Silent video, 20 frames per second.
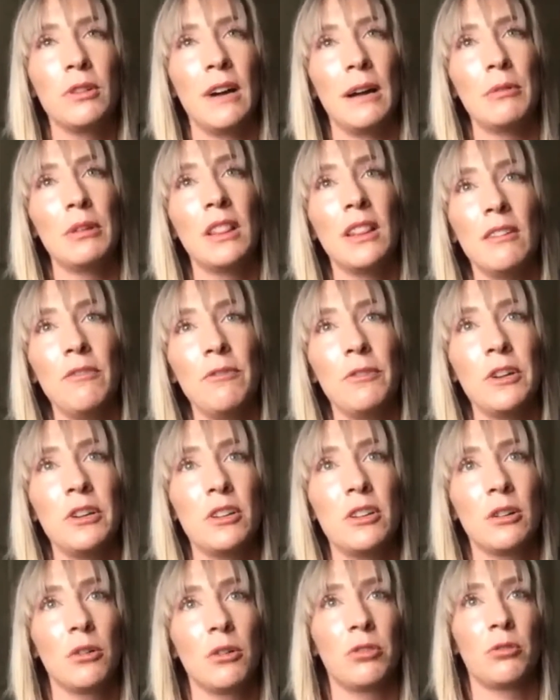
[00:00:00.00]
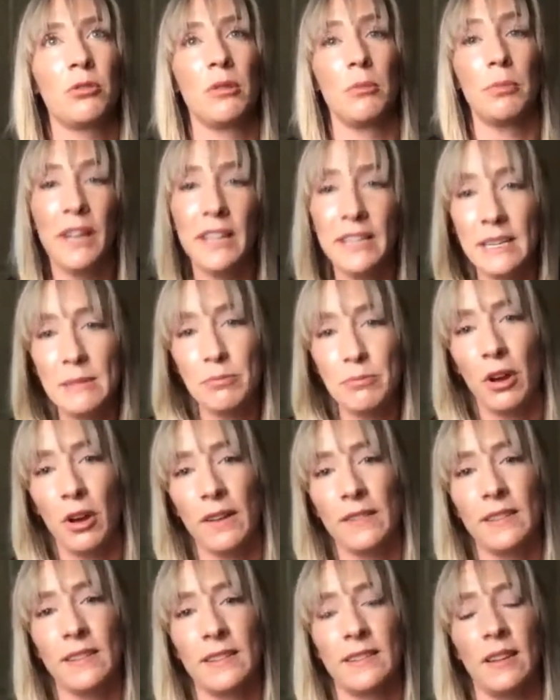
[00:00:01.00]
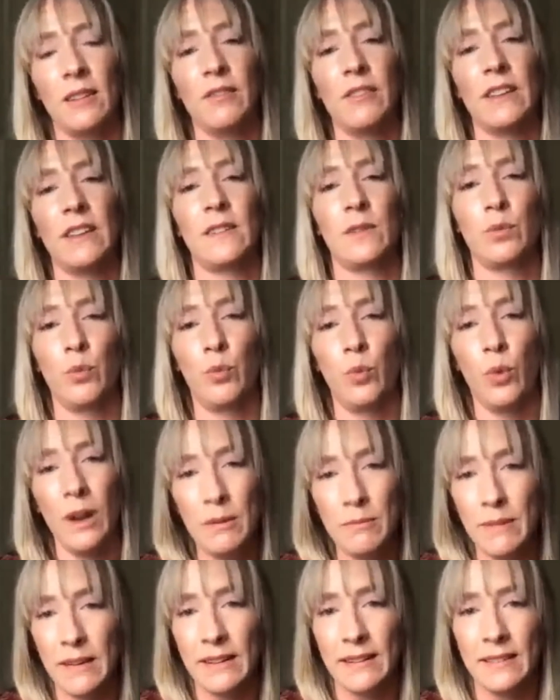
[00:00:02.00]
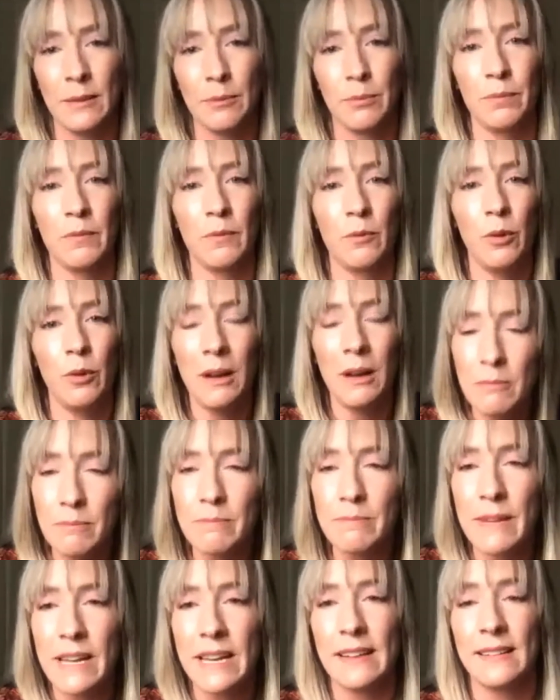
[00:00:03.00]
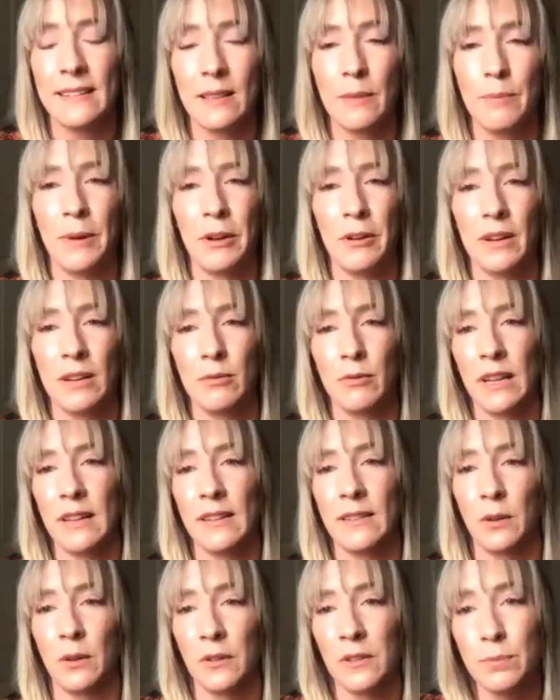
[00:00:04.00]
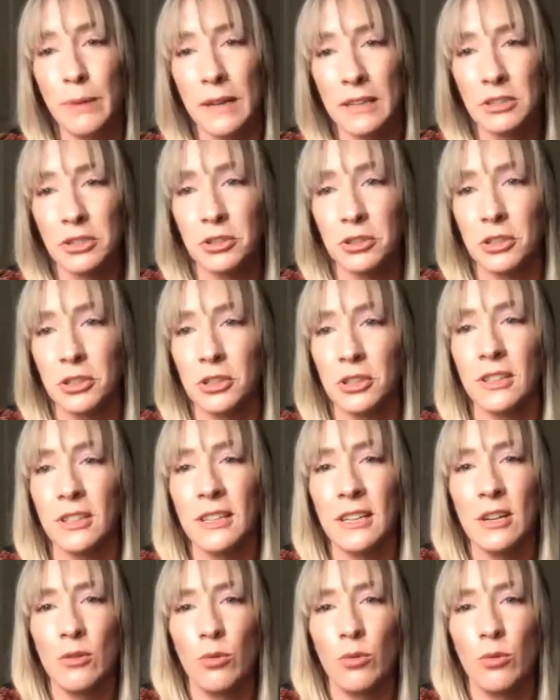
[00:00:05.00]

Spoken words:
would love for you to go through the blending process of this. What makes the pairing red so special?